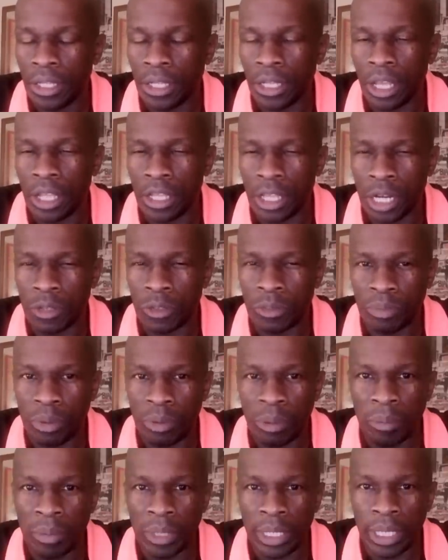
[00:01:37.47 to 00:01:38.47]
that I, that I was
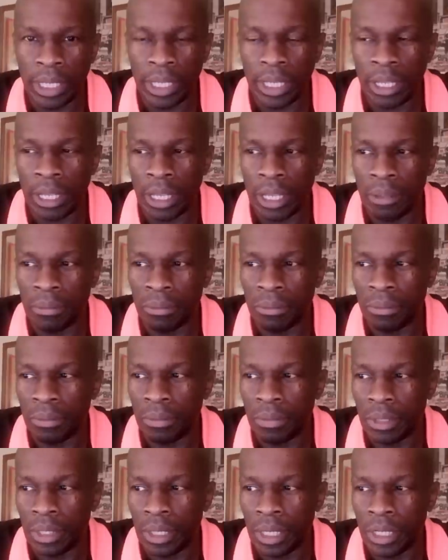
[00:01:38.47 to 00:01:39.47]
probably
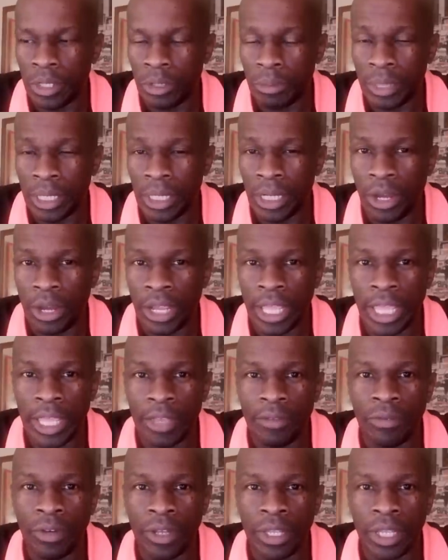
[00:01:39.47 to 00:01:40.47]
um, a little bit
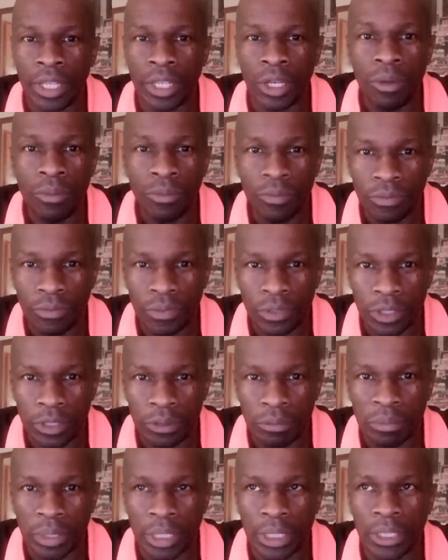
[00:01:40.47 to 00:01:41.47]
naively
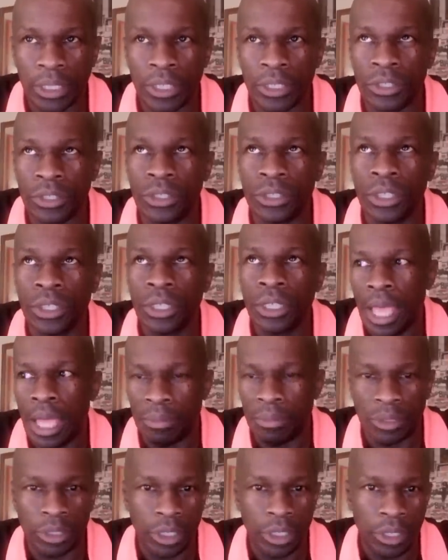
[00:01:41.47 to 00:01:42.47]
confident because
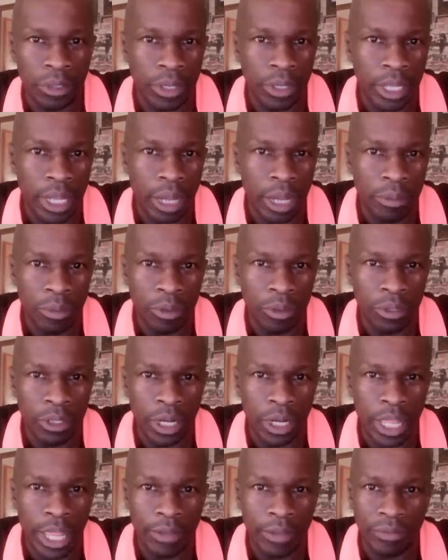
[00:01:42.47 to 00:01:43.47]
absolutely I'm
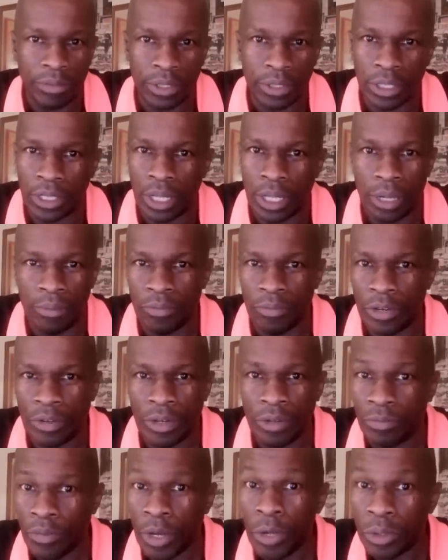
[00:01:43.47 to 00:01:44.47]
on the left and I'm
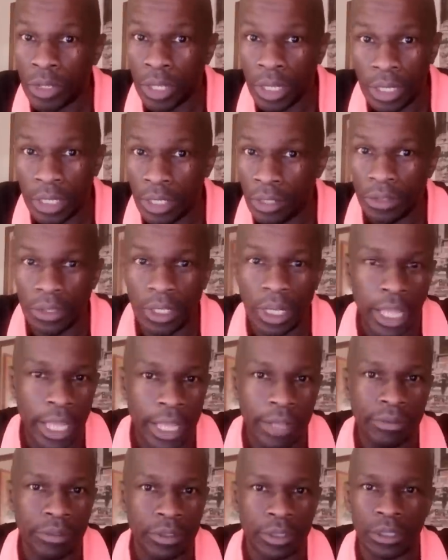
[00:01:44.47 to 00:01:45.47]
very vocally on the
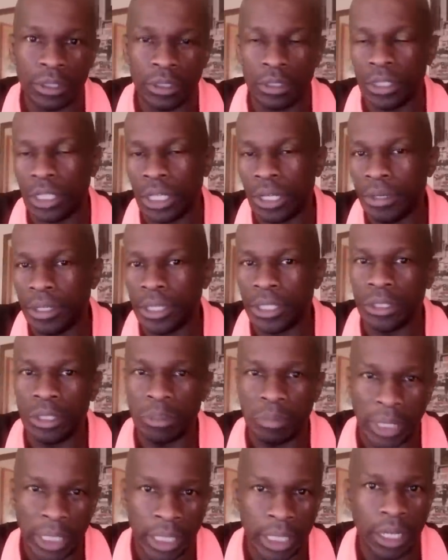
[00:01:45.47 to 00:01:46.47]
left, and you know I
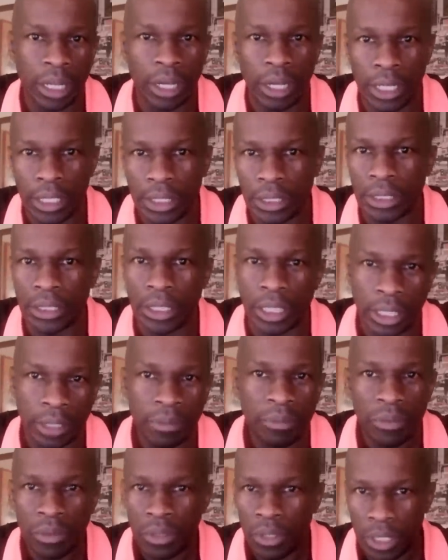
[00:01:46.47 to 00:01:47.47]
do the picket lines and I
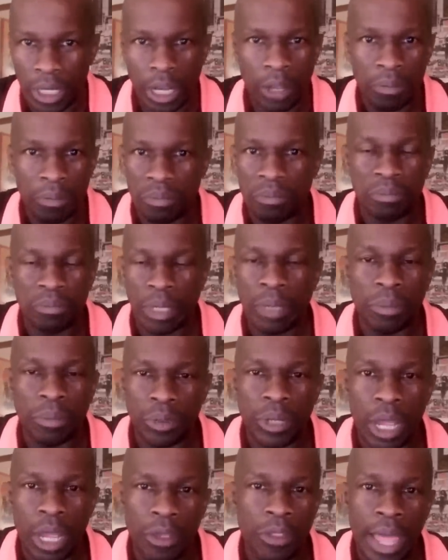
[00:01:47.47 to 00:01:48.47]
you know
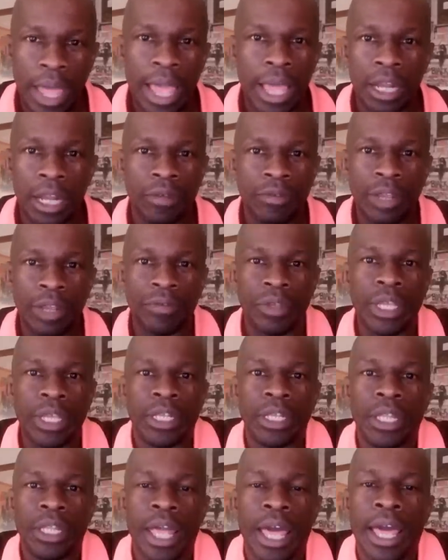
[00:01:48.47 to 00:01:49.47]
people know that and I've never
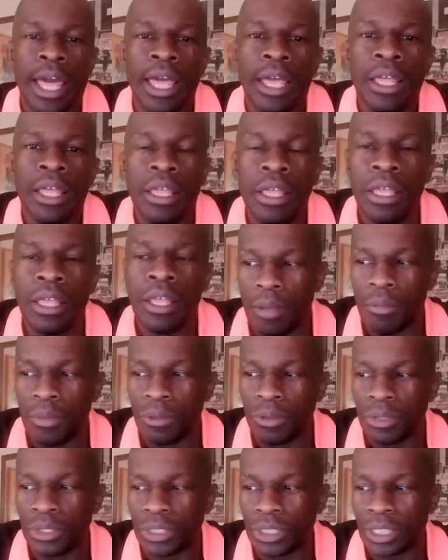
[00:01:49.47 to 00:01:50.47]
hidden that.
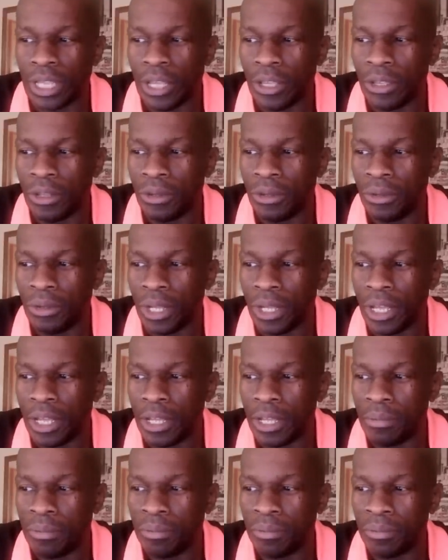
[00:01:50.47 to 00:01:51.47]
I'm also
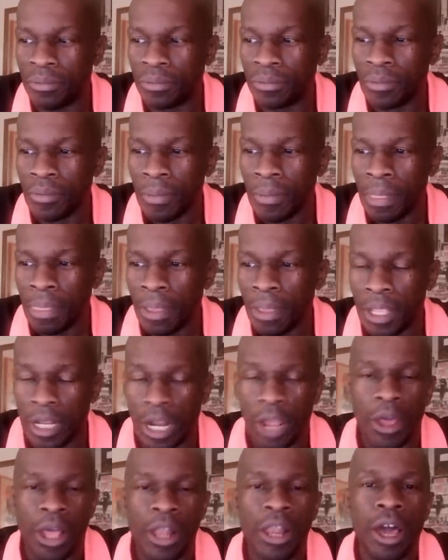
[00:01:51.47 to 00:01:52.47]
um,
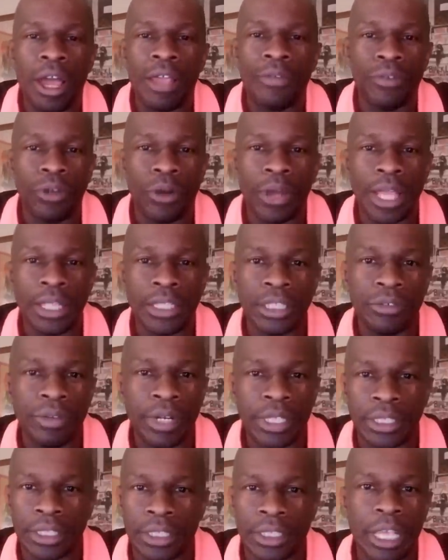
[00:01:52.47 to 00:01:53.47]
you know, a lifelong
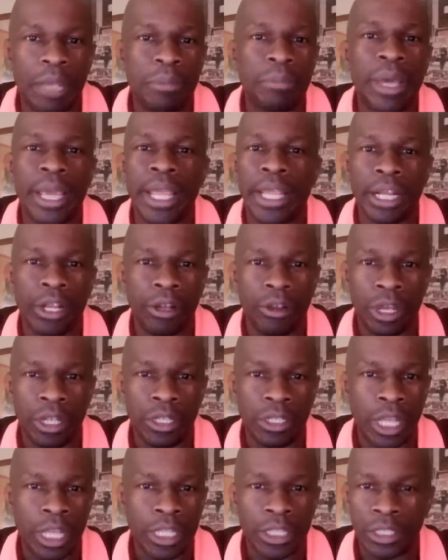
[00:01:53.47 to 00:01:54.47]
anti-racist campaigner,
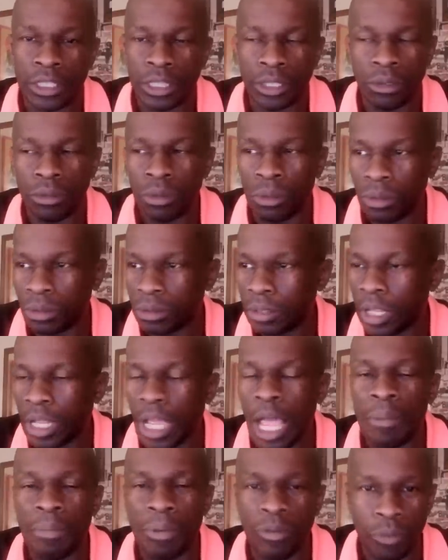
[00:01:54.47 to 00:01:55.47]
and until
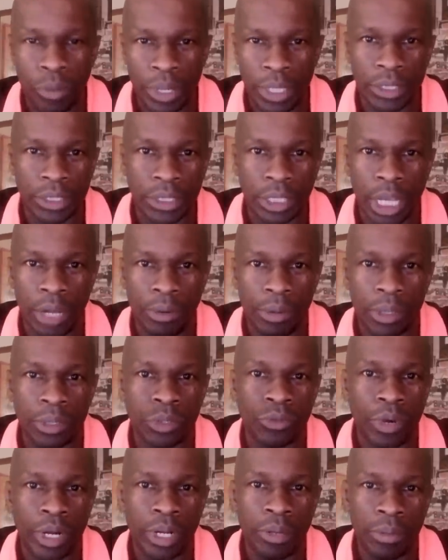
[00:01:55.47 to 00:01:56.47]
a couple of weeks ago, I
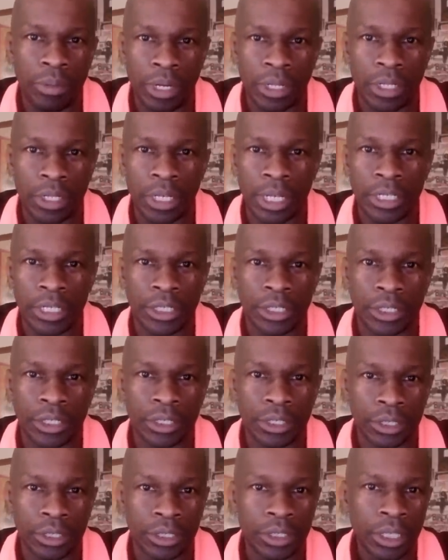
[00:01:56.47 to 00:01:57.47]
was running one of the
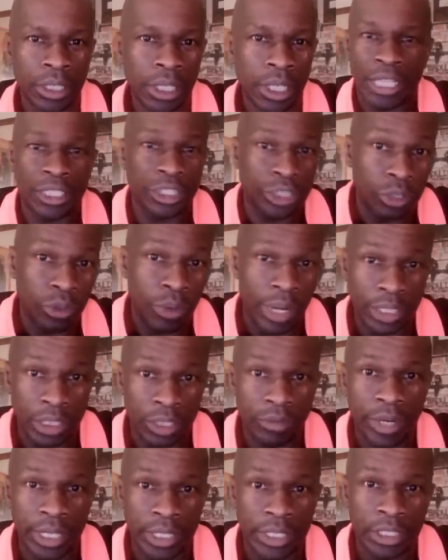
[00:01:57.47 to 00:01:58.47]
nation's national
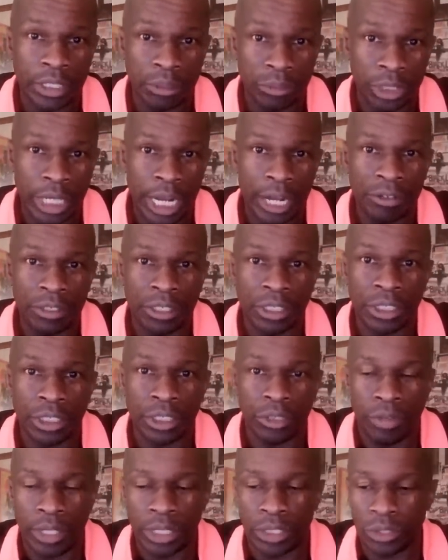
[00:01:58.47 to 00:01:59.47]
anti-racism
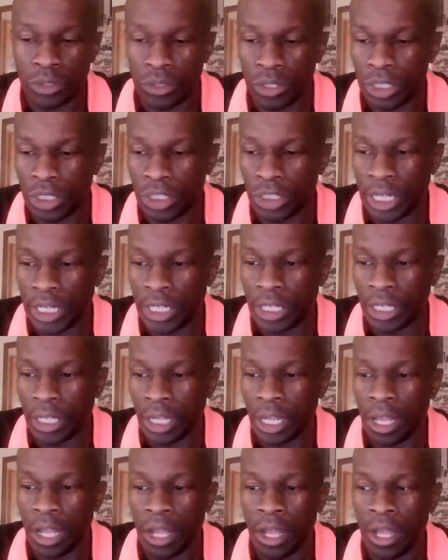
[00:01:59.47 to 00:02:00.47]
charities in Race on the
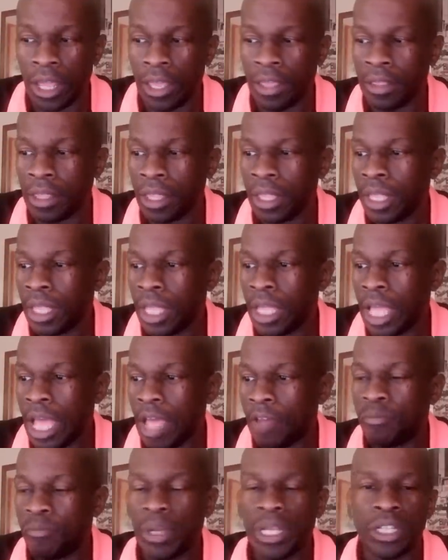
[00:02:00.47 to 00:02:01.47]
Agenda. I
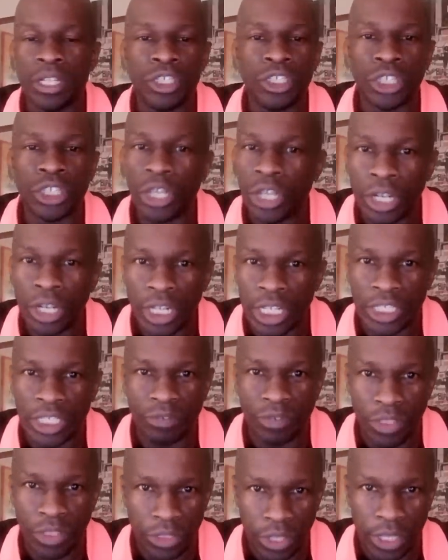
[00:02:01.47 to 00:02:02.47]
have been a
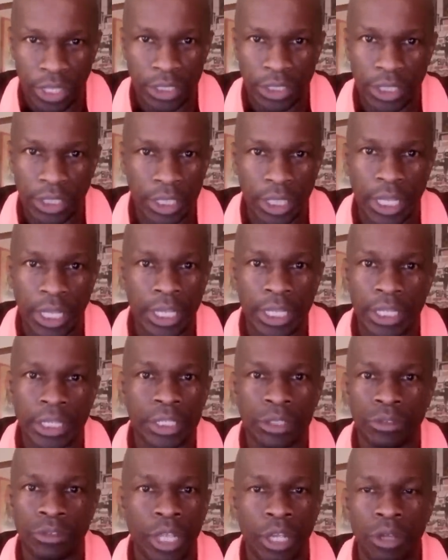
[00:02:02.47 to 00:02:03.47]
journalist for 30
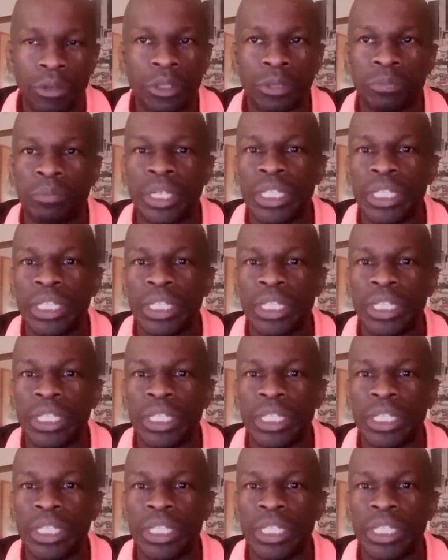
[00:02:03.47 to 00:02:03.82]
years. You know, I was